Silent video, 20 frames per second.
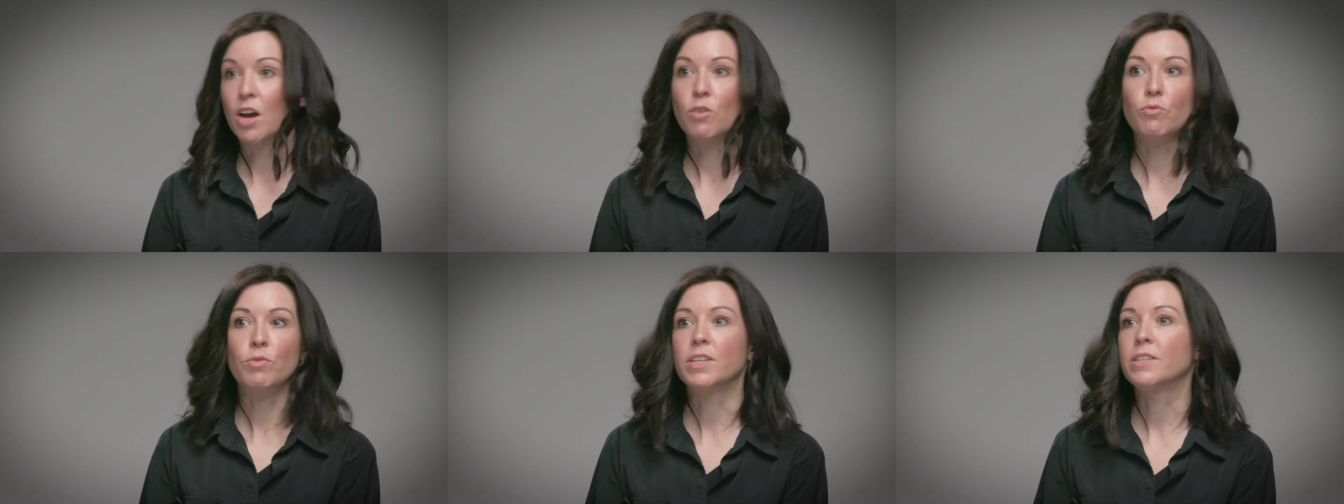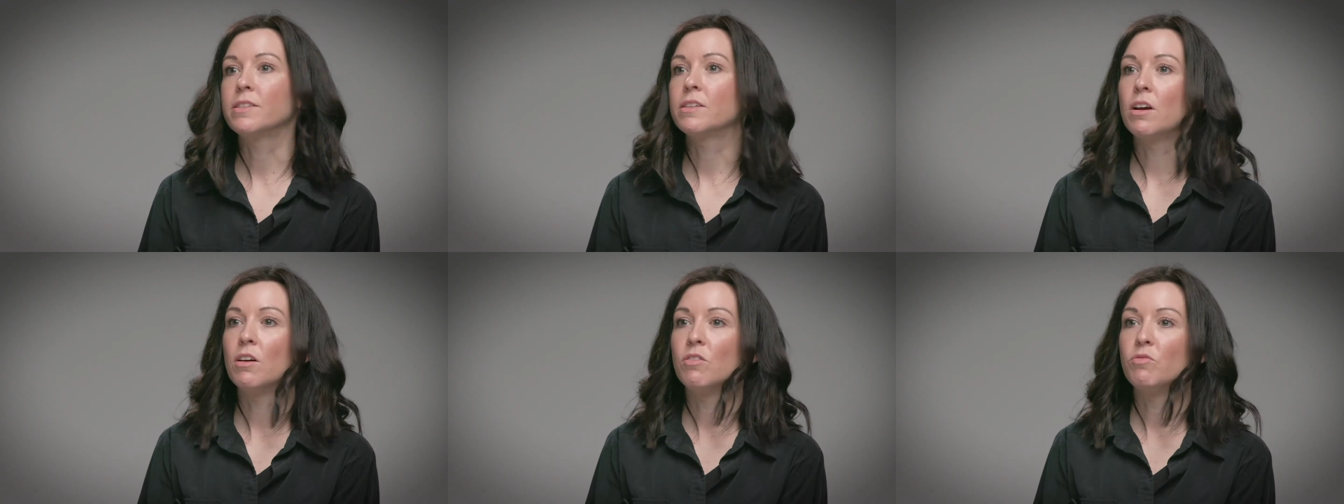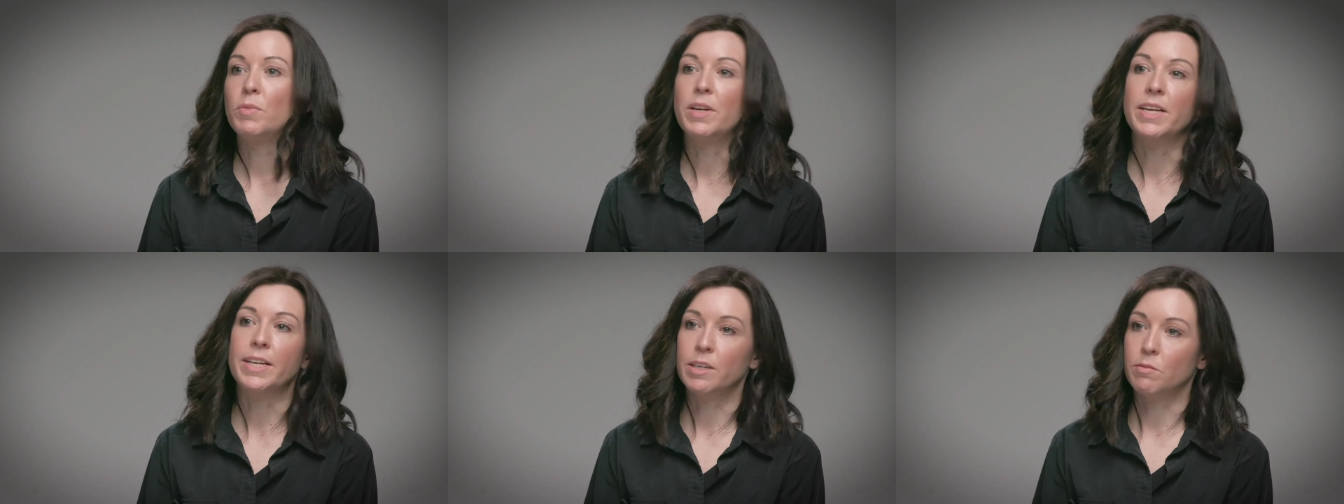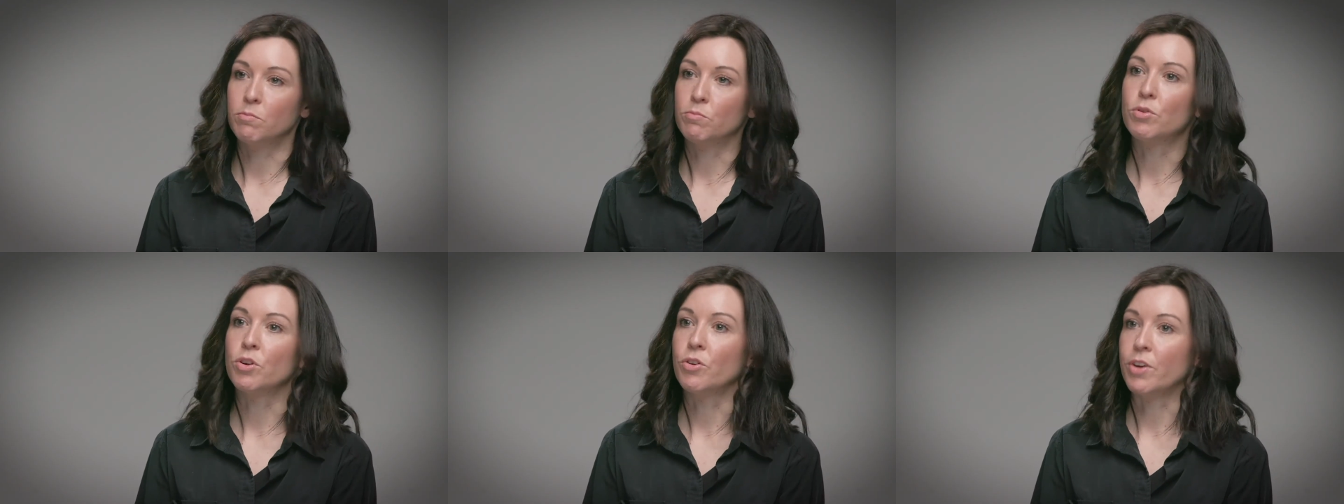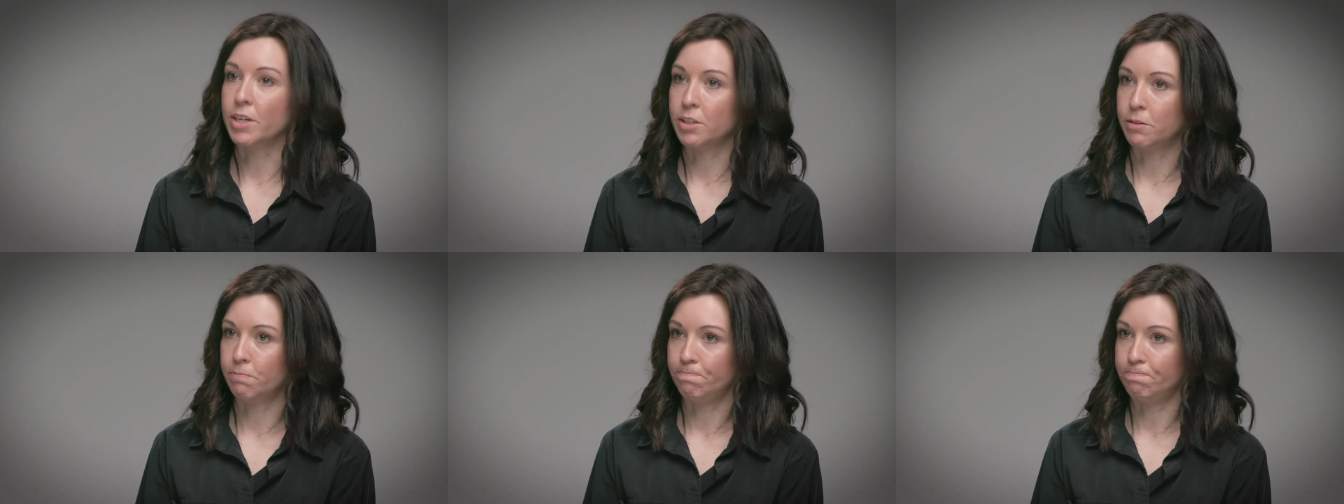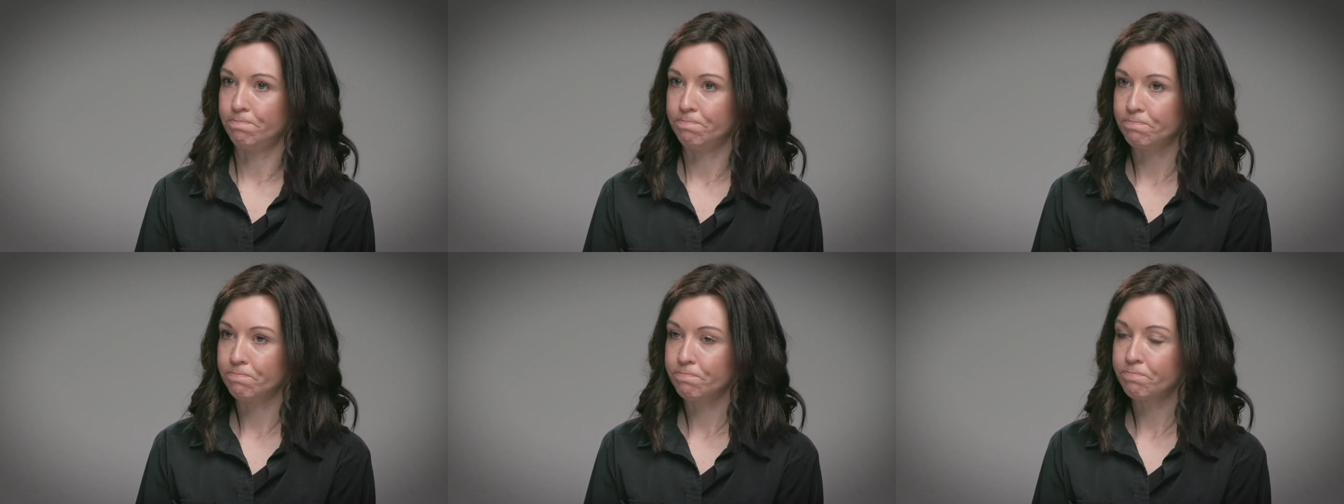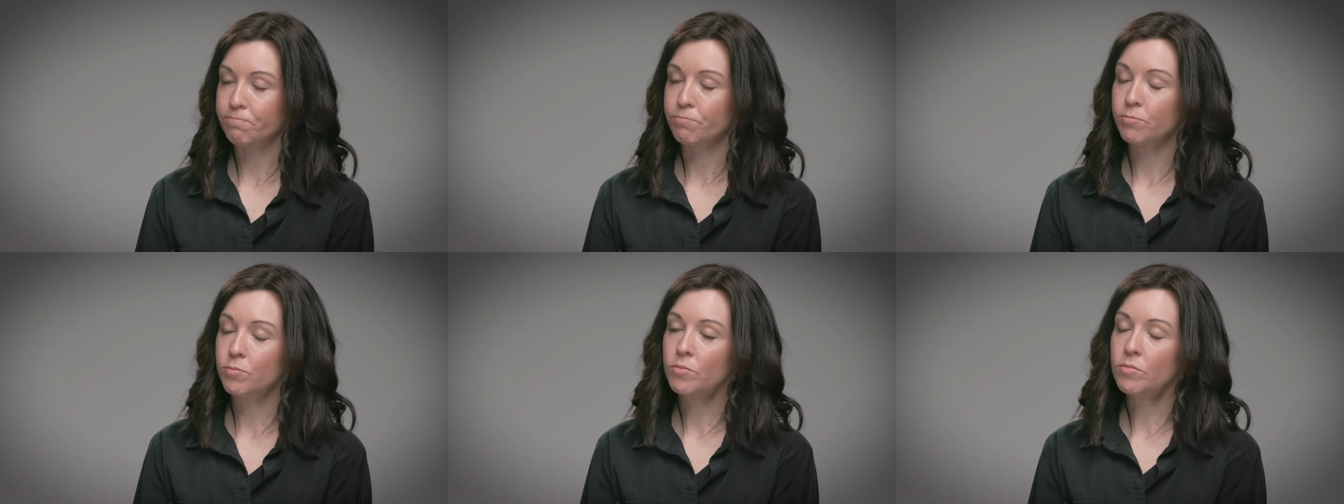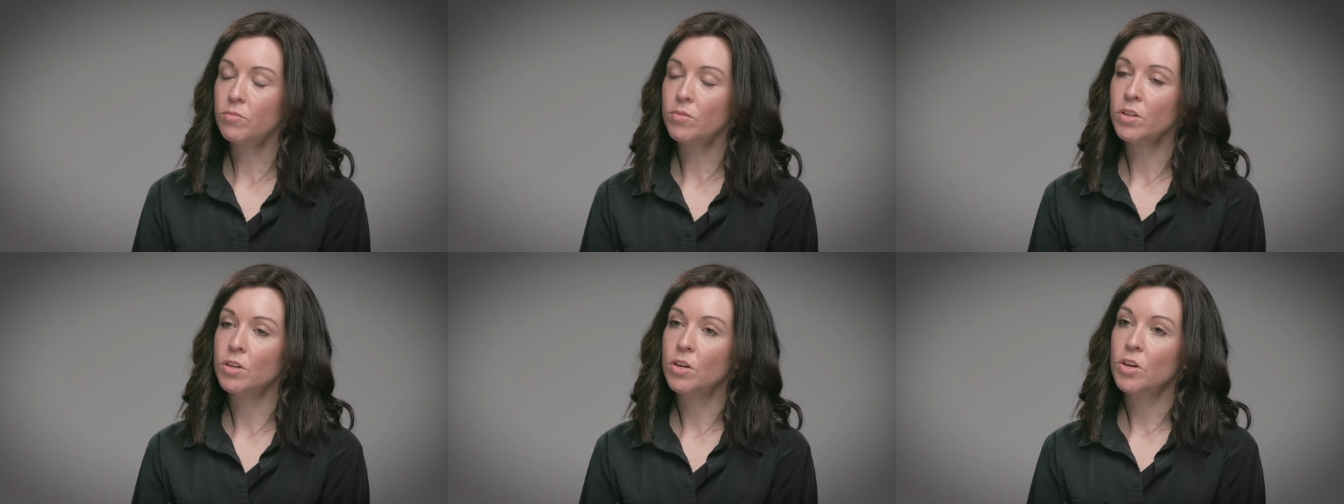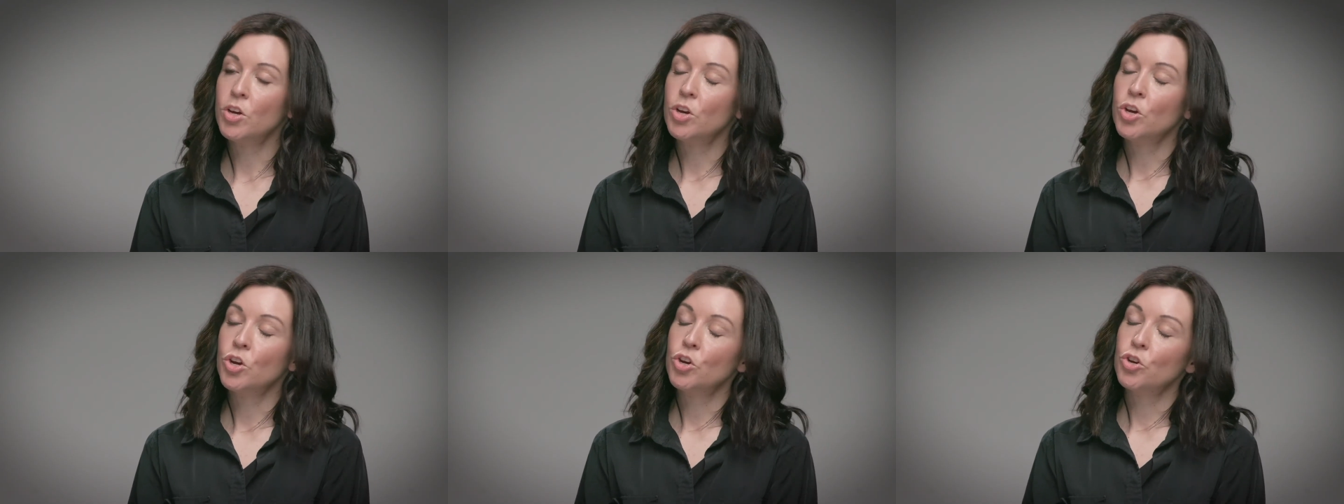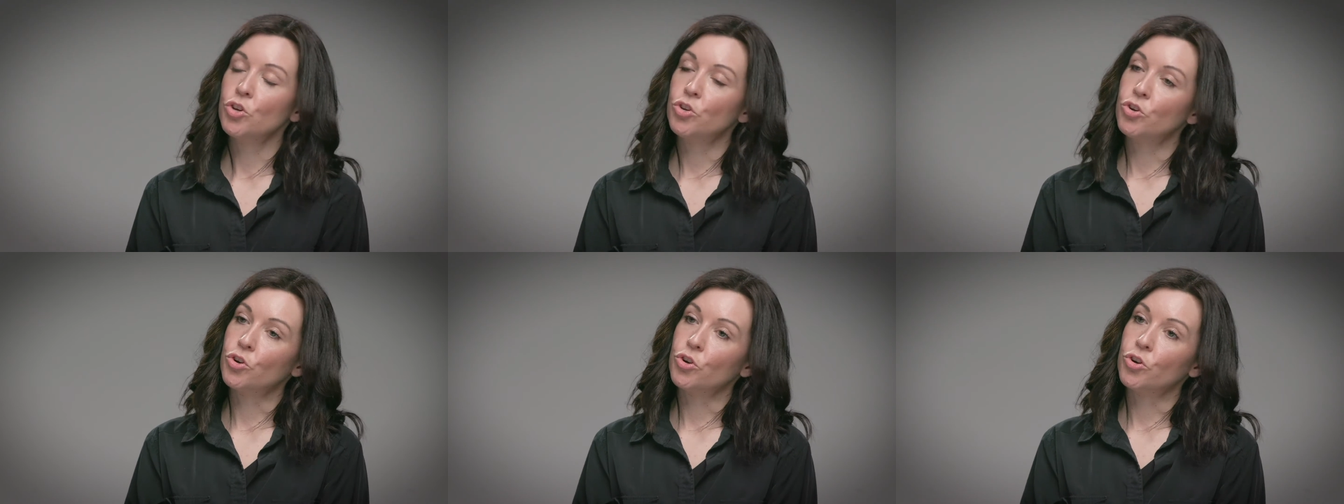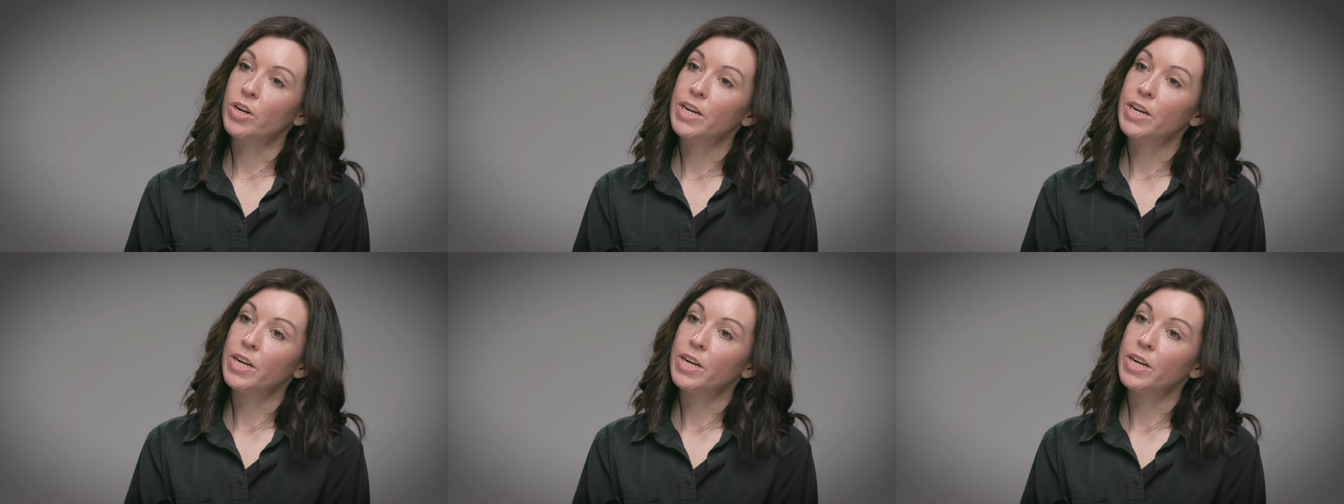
a risk of malignant progression. Your